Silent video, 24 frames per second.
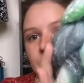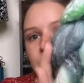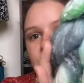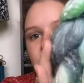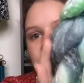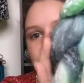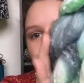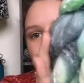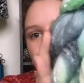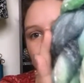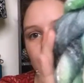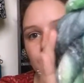
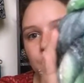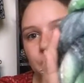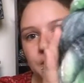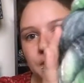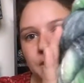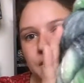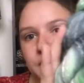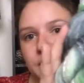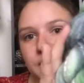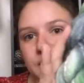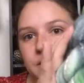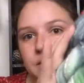These will
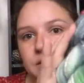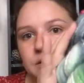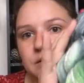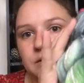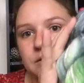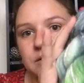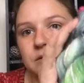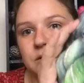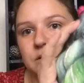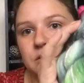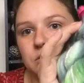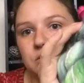be
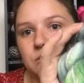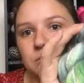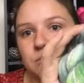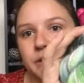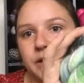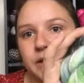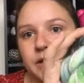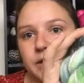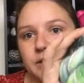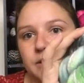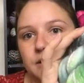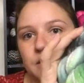
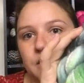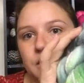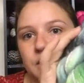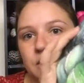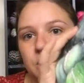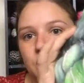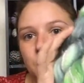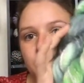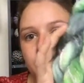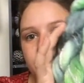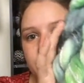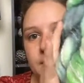regular
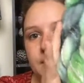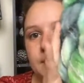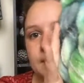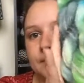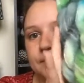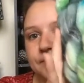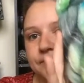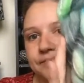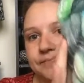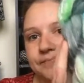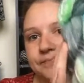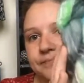colorways.
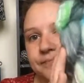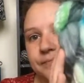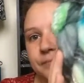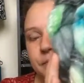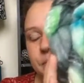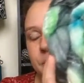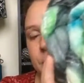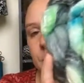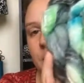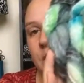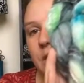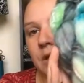
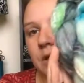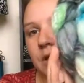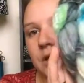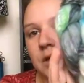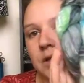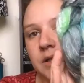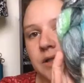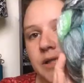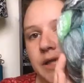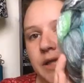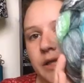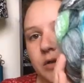
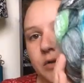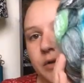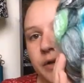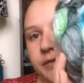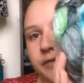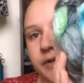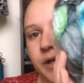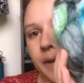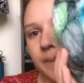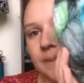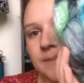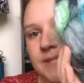They don't
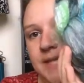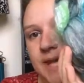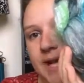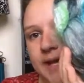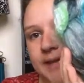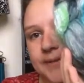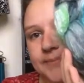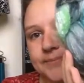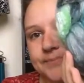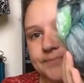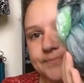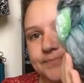have names
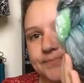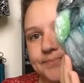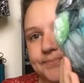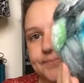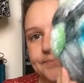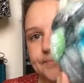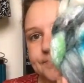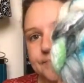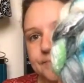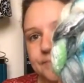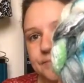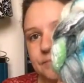yet.
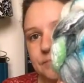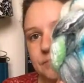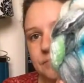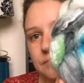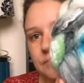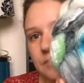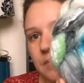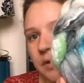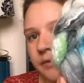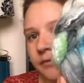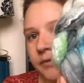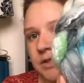
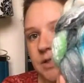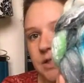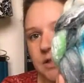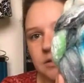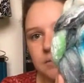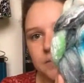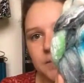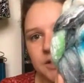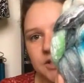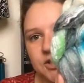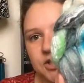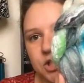I haven't done the
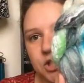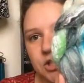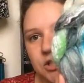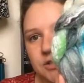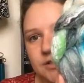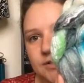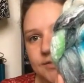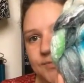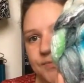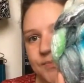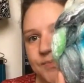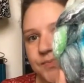
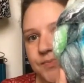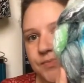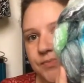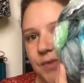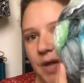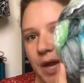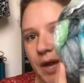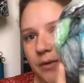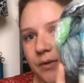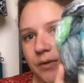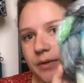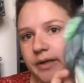pictures.
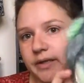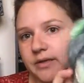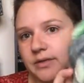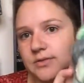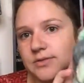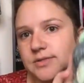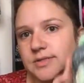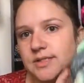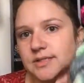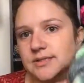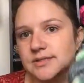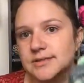I will get
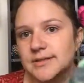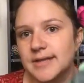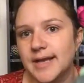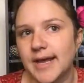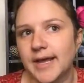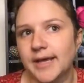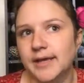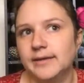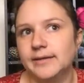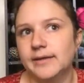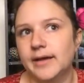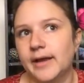those done
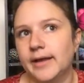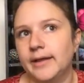today.